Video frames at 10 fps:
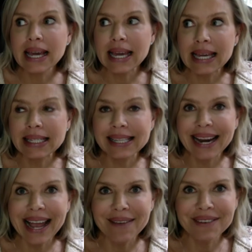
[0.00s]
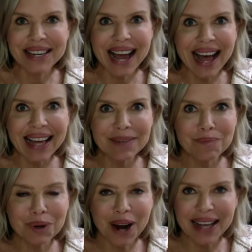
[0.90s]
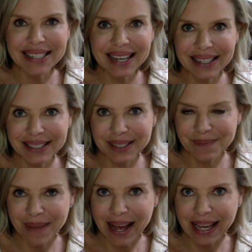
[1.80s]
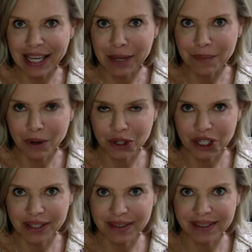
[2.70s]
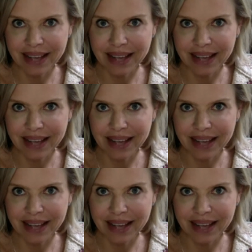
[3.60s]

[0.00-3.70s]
is that I have not processed my emotions.